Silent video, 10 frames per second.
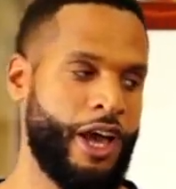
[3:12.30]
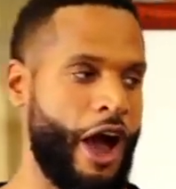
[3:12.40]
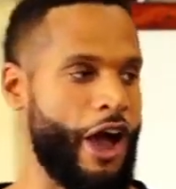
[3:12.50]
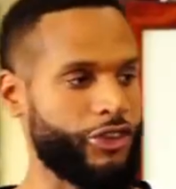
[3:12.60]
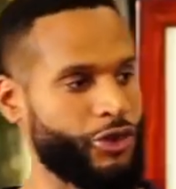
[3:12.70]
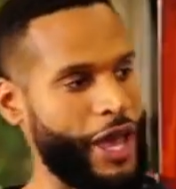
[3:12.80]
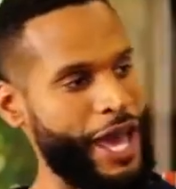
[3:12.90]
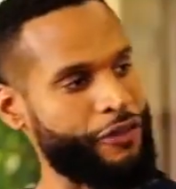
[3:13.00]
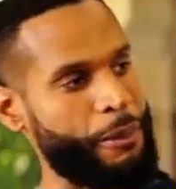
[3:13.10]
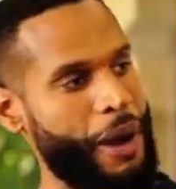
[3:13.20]
I also
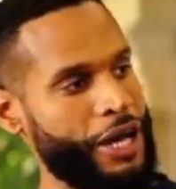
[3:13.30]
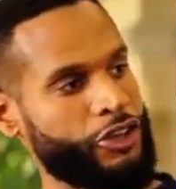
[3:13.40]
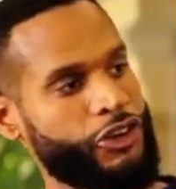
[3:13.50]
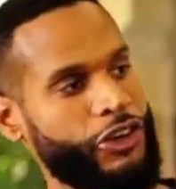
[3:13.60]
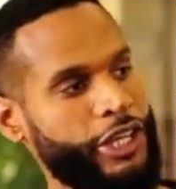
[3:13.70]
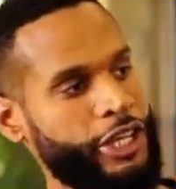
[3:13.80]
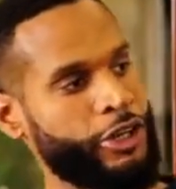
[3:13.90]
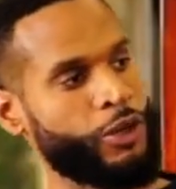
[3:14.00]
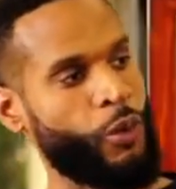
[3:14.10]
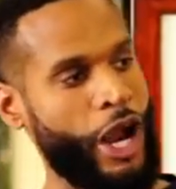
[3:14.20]
have a monitor here
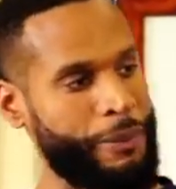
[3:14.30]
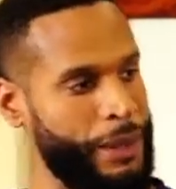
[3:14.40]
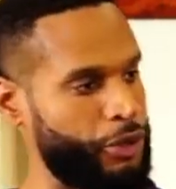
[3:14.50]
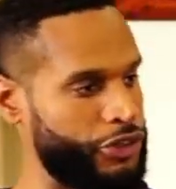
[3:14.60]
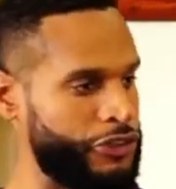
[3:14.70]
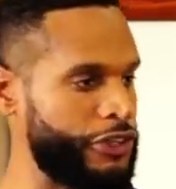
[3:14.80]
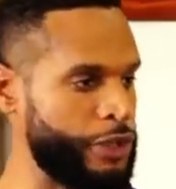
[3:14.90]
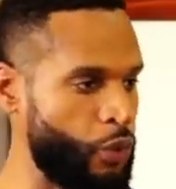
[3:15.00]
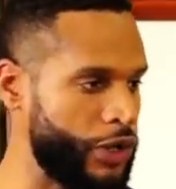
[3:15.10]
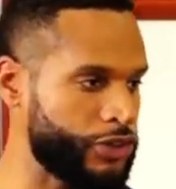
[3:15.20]
to where I'm able to see
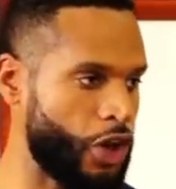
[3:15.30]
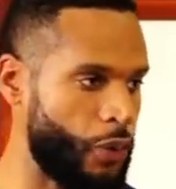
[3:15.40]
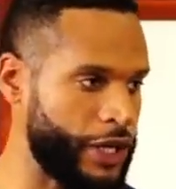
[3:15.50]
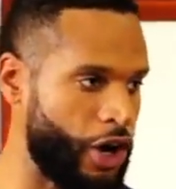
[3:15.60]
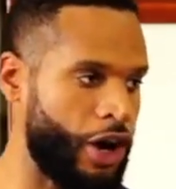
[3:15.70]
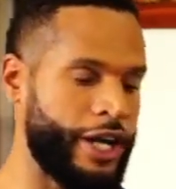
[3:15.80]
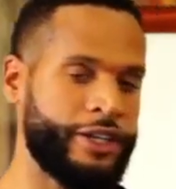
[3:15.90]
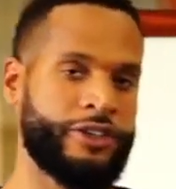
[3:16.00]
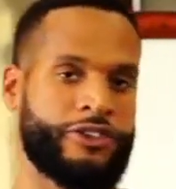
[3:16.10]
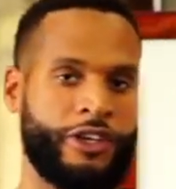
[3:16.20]
what's going
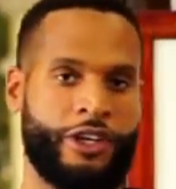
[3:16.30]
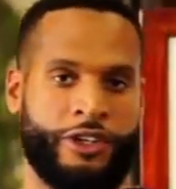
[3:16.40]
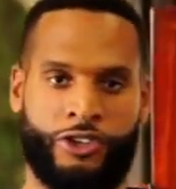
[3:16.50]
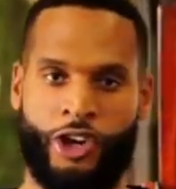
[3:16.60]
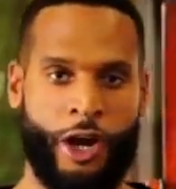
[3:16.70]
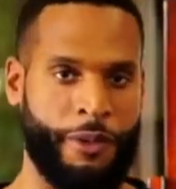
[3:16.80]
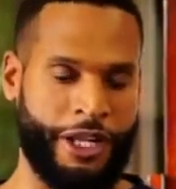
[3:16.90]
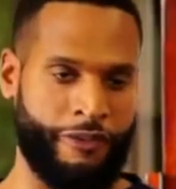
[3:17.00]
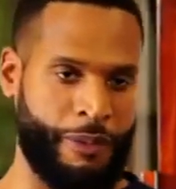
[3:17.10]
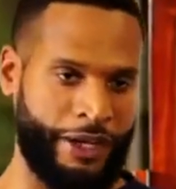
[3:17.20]
on to determine
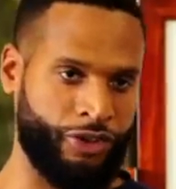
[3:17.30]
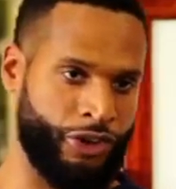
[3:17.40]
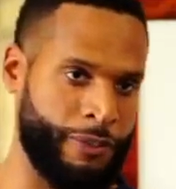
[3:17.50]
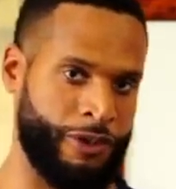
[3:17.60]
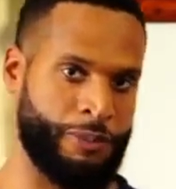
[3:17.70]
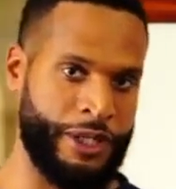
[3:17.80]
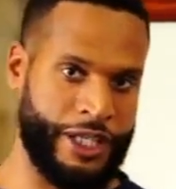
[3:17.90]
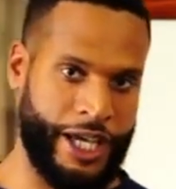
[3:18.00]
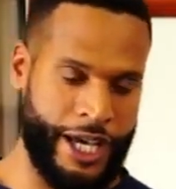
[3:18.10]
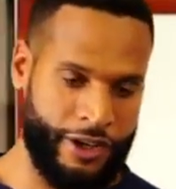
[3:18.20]
if my stream has been
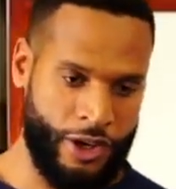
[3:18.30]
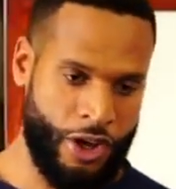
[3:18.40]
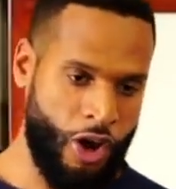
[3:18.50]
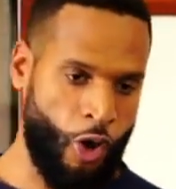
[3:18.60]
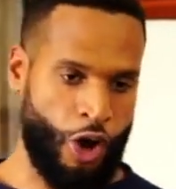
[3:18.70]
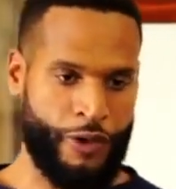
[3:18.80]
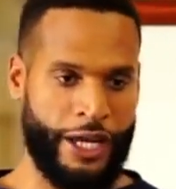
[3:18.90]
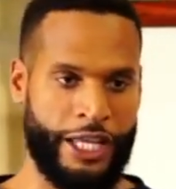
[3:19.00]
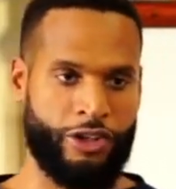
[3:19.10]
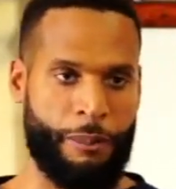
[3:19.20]
cut or if I
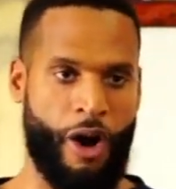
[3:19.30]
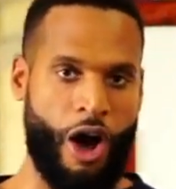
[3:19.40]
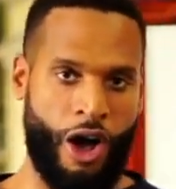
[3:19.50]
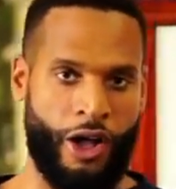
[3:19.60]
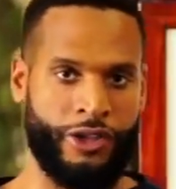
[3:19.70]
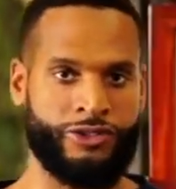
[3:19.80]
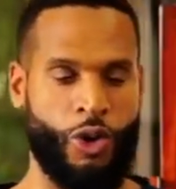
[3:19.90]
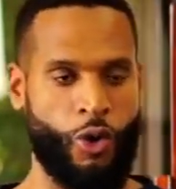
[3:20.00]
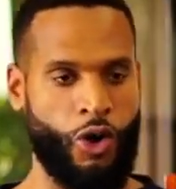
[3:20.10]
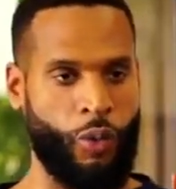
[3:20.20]
need to pause
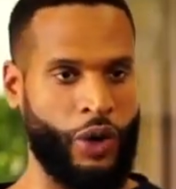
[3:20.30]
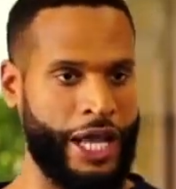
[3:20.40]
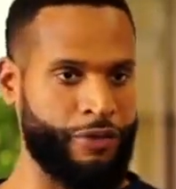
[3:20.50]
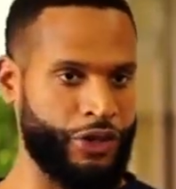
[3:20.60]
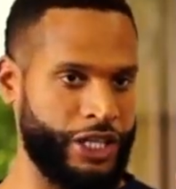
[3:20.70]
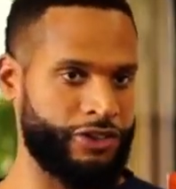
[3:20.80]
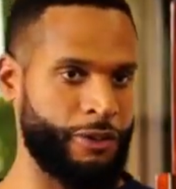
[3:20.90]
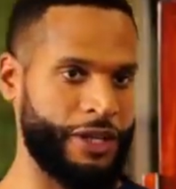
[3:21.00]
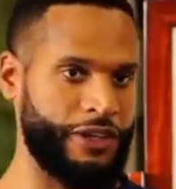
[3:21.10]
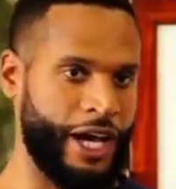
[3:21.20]
or whatever needs to
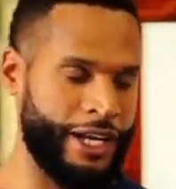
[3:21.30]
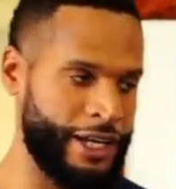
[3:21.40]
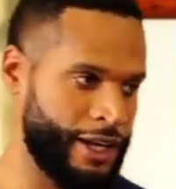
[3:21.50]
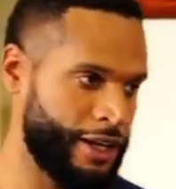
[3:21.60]
be done.